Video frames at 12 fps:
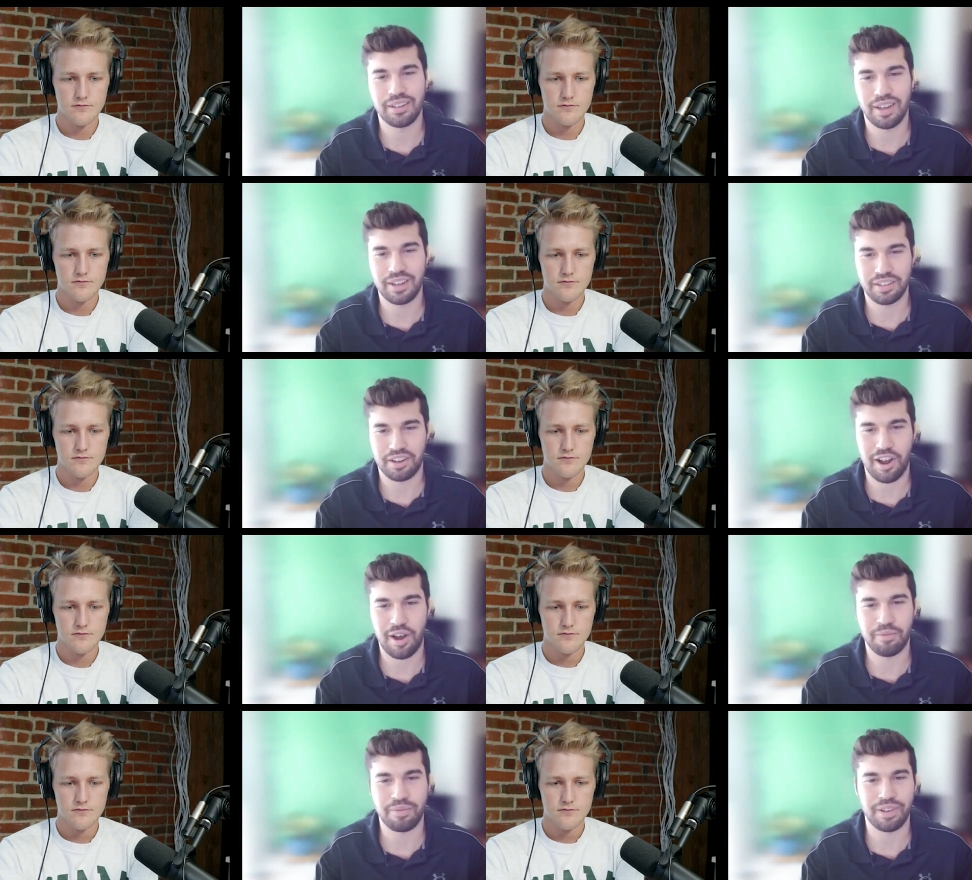Speaker 1: it's a
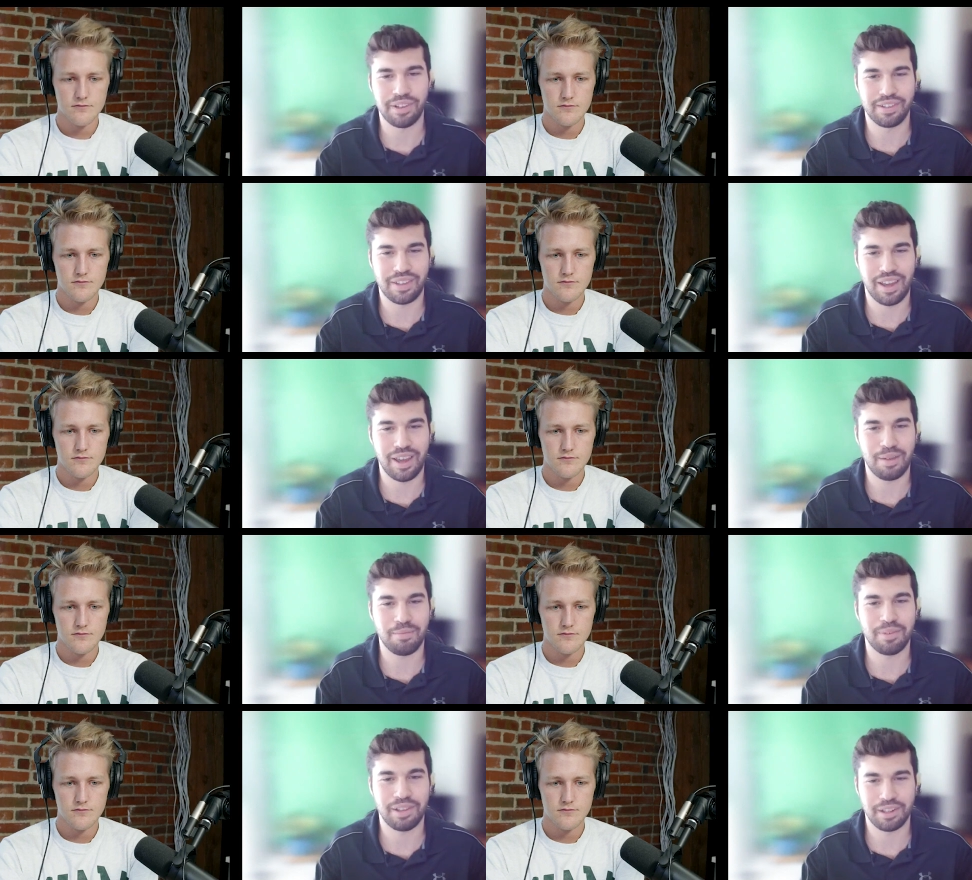confidence
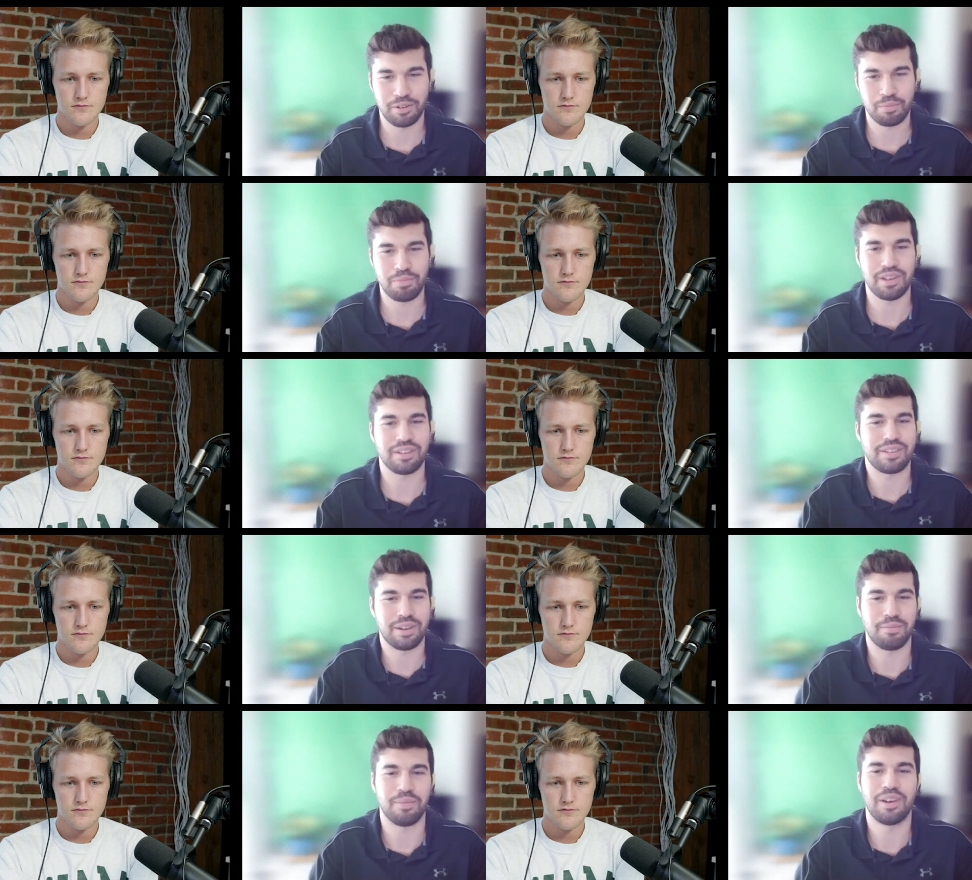game, and there will be
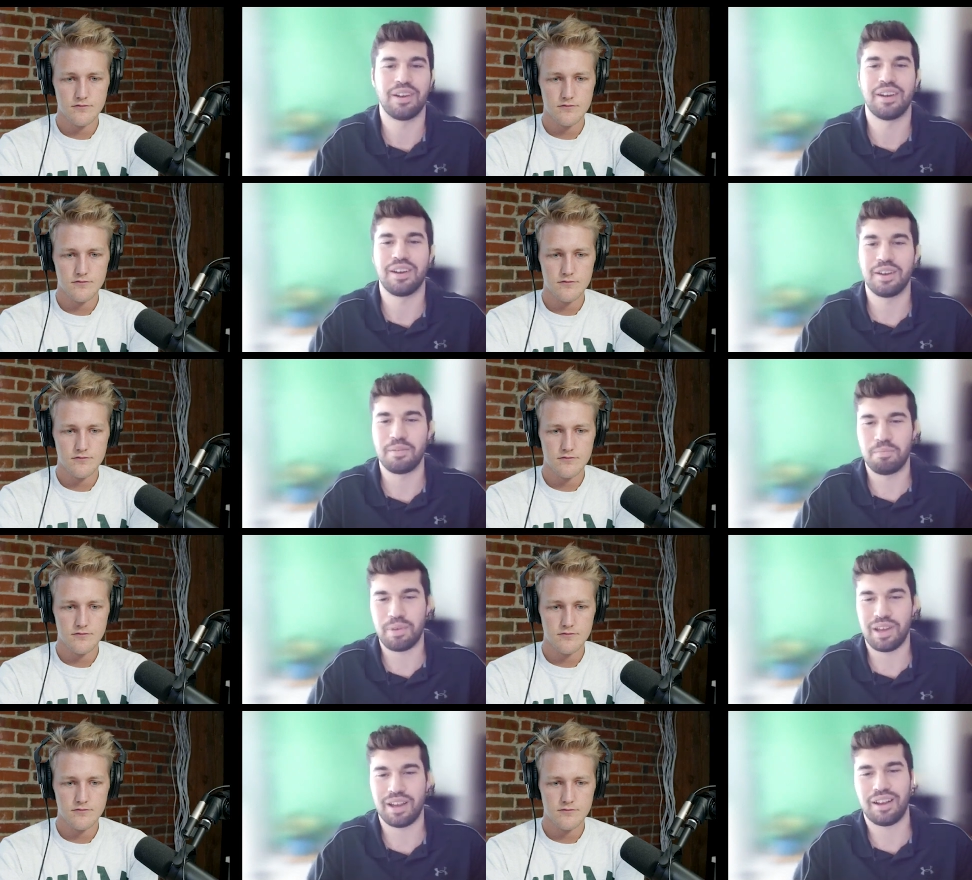some
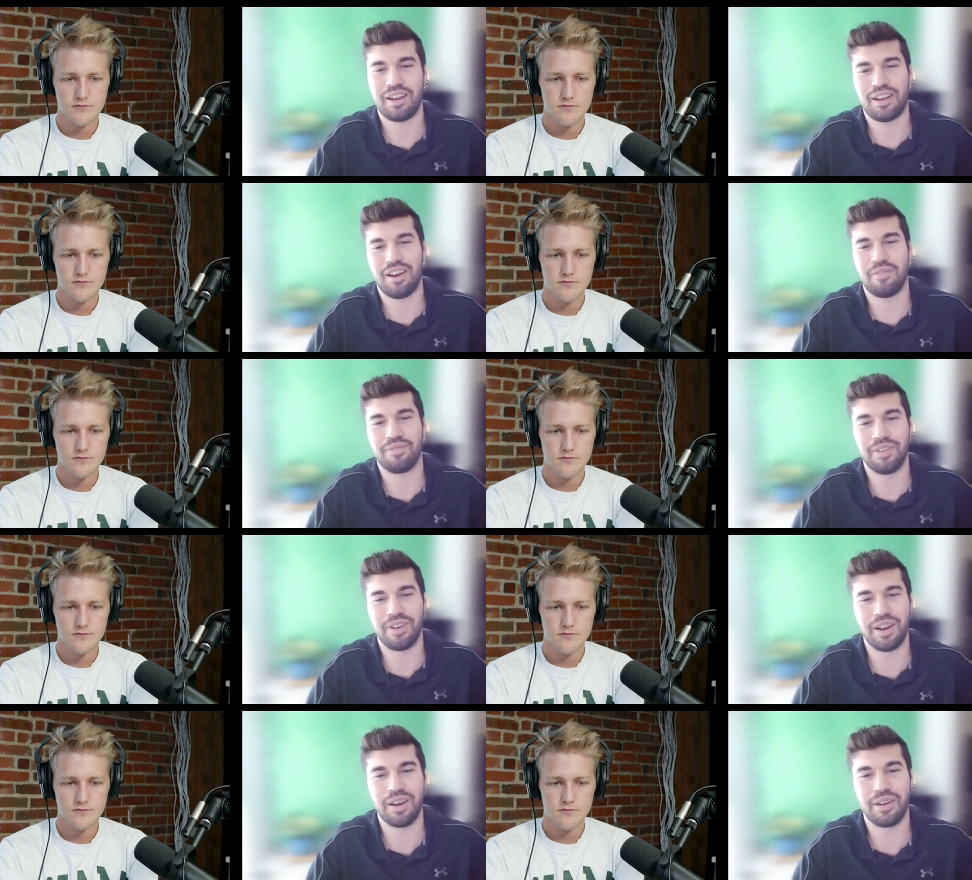big
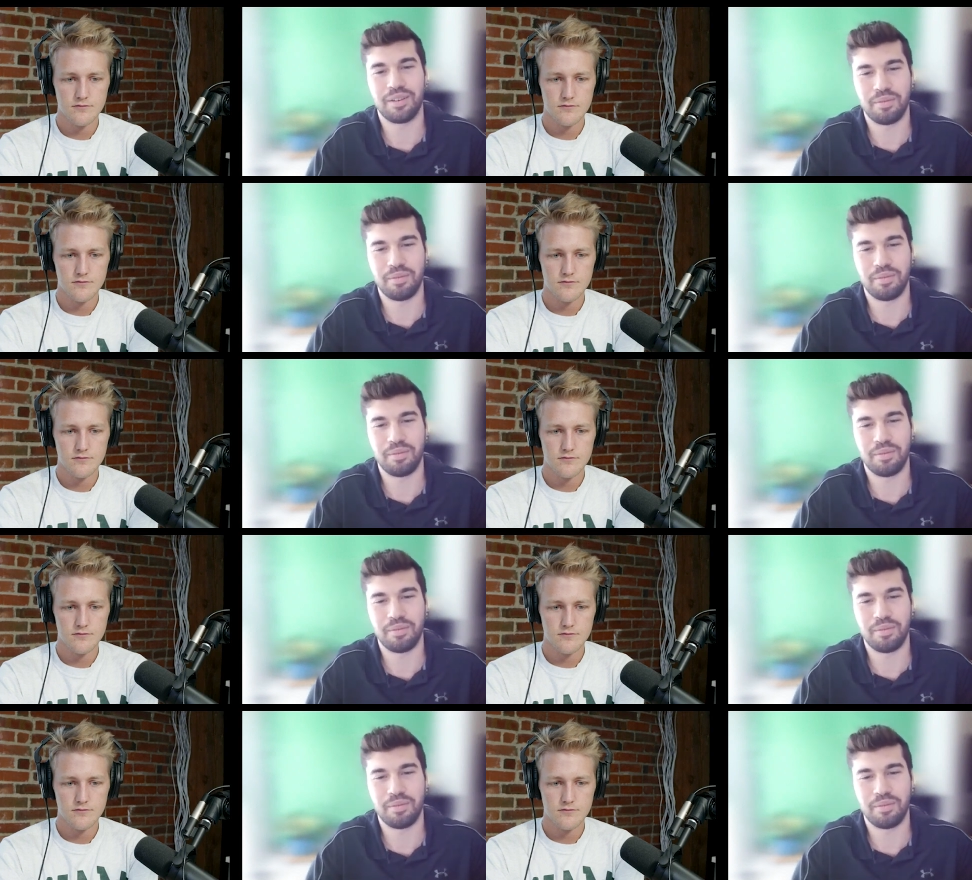confident,